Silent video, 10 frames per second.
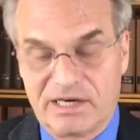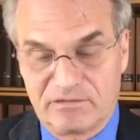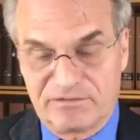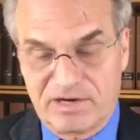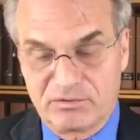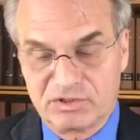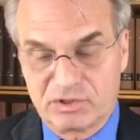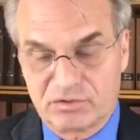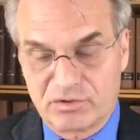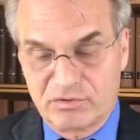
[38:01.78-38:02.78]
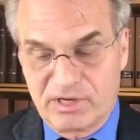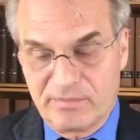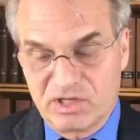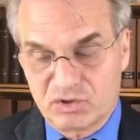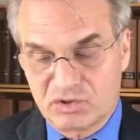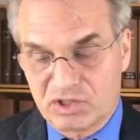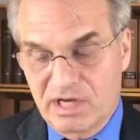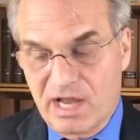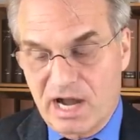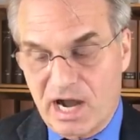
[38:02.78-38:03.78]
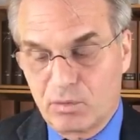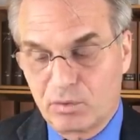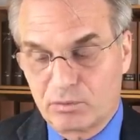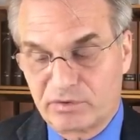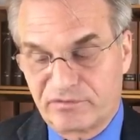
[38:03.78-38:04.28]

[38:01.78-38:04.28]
unfounded corona measures, I will